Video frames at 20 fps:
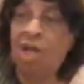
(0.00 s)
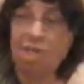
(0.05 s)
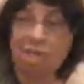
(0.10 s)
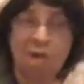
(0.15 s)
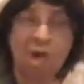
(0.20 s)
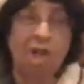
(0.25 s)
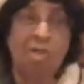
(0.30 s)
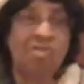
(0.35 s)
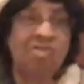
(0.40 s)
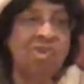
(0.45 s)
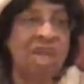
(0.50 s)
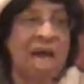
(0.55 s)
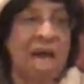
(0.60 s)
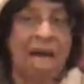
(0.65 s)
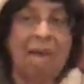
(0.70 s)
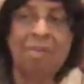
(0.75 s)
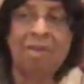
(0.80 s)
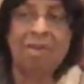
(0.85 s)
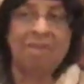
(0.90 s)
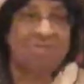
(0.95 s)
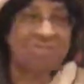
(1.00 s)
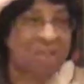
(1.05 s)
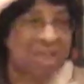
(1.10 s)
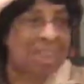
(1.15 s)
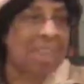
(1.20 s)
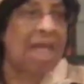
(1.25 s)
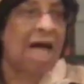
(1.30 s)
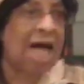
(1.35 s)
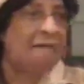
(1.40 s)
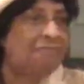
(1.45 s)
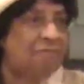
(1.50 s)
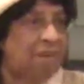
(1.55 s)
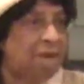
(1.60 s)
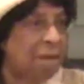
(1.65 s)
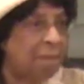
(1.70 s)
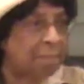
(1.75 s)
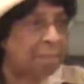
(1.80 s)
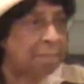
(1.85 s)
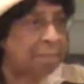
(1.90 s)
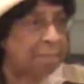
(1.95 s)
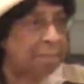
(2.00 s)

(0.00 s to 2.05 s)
Your job is to love them.